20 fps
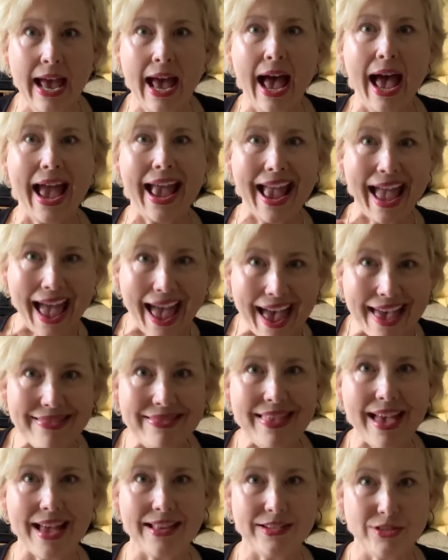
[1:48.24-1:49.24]
I add
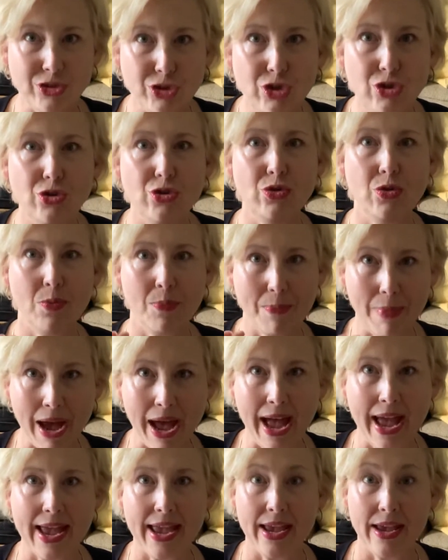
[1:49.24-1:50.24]
that to
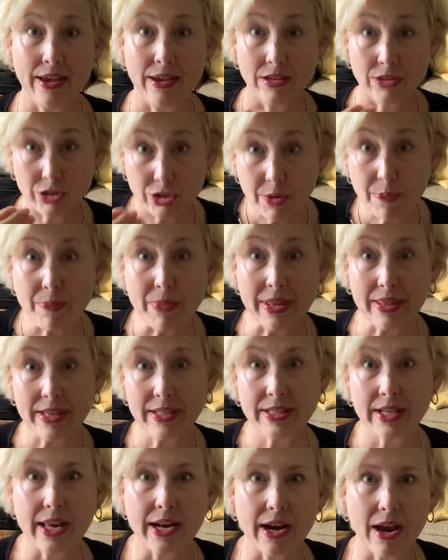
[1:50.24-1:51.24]
my shipment that's
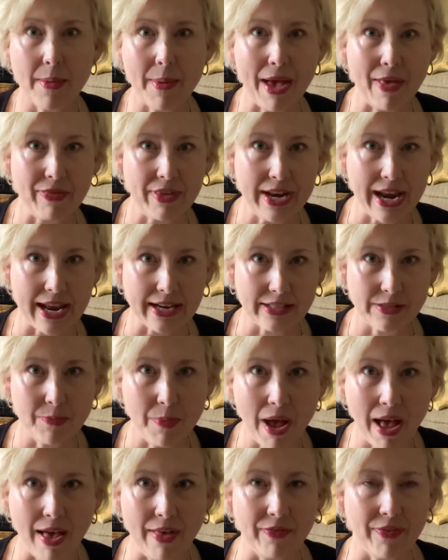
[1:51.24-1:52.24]
gonna come out the next
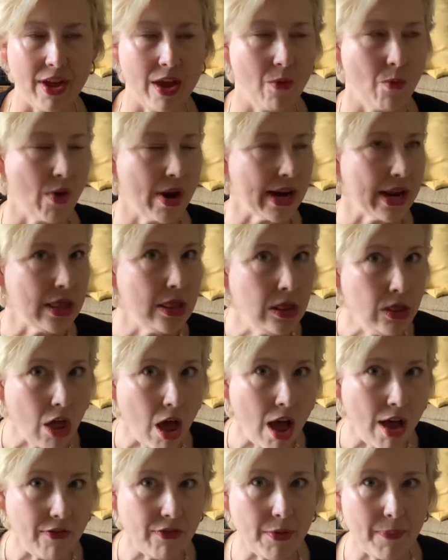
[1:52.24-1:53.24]
month. And what I
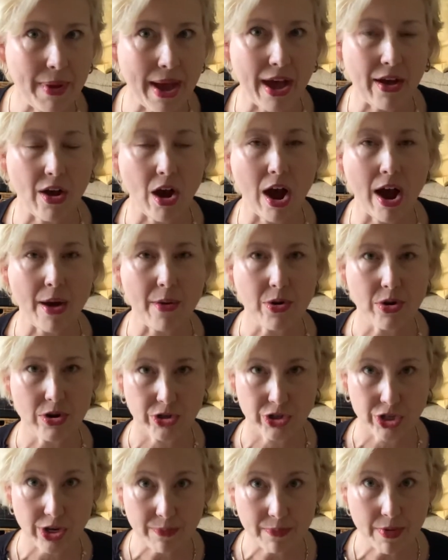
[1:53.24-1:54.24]
love about our
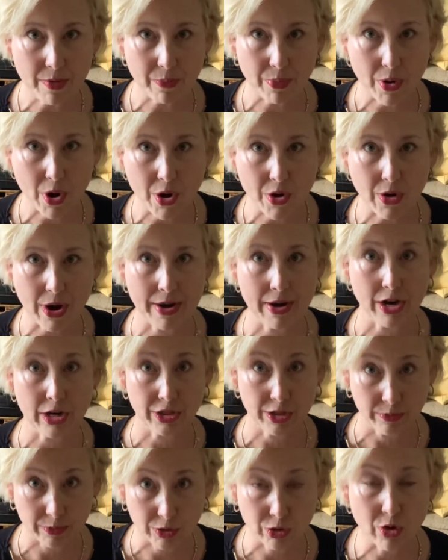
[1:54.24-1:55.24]
shipment program, our
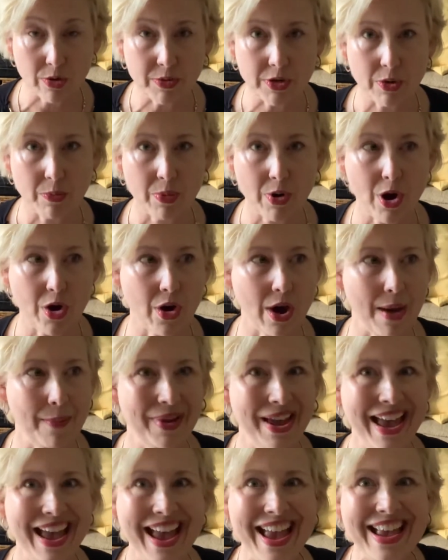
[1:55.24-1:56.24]
subscription program,
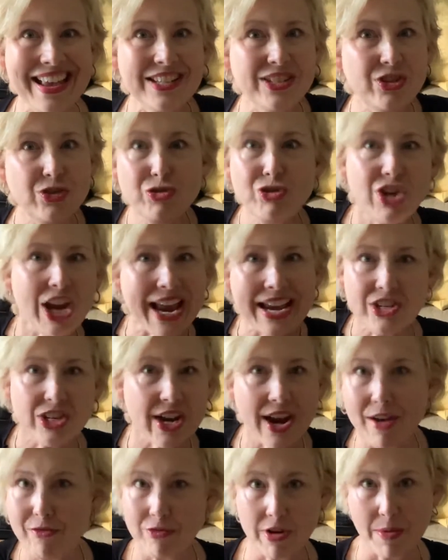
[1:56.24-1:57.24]
is you change it
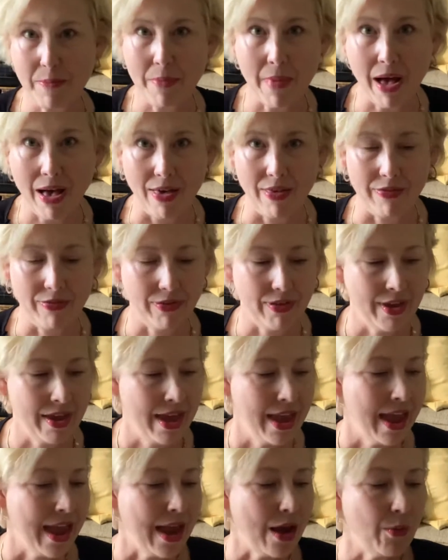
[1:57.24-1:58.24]
every month.
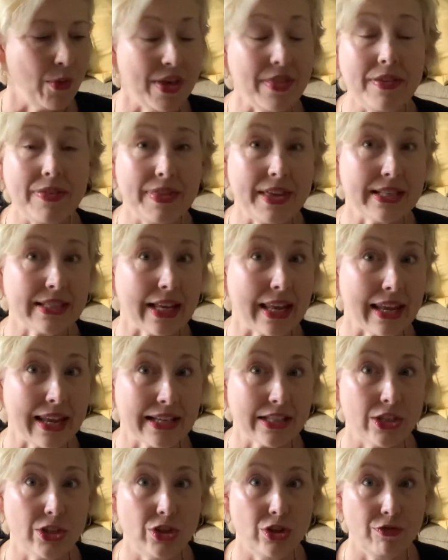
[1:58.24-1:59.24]
And one of the things I like
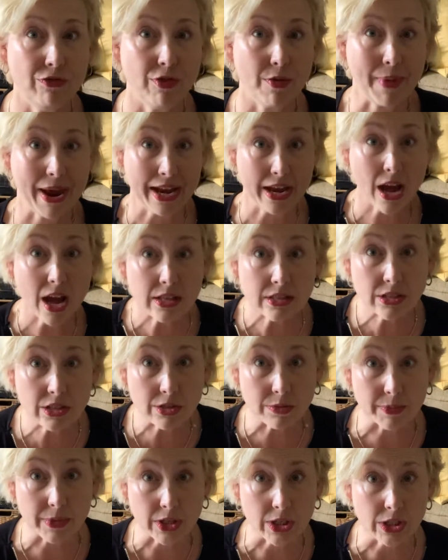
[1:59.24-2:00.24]
to do for my
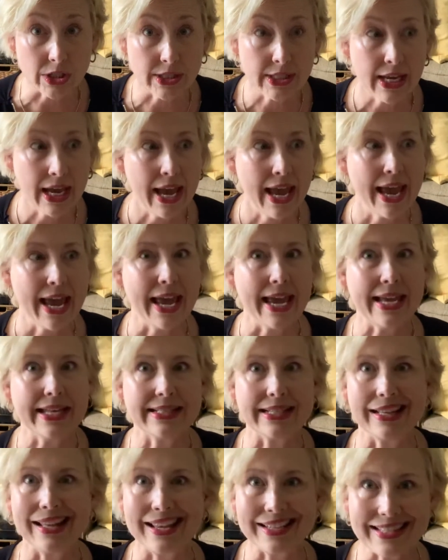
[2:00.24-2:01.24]
customers is
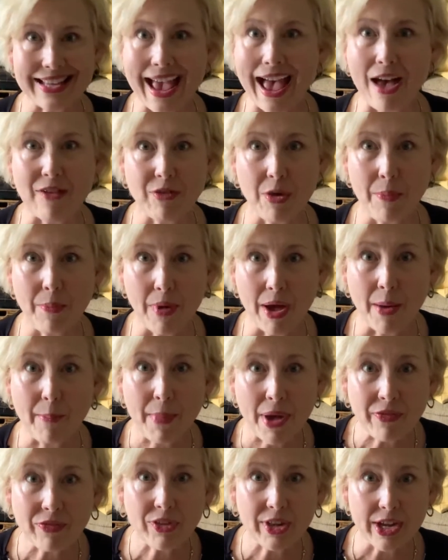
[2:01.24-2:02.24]
I like to have a
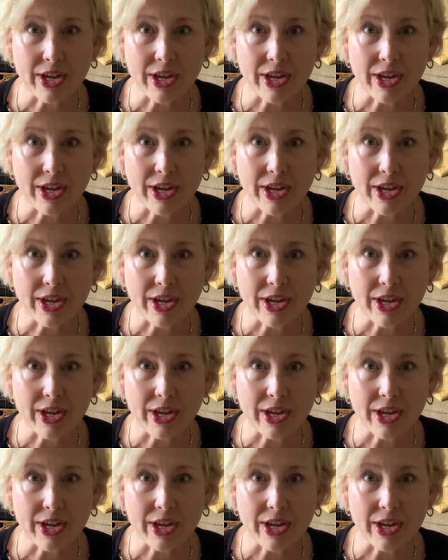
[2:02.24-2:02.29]
monthly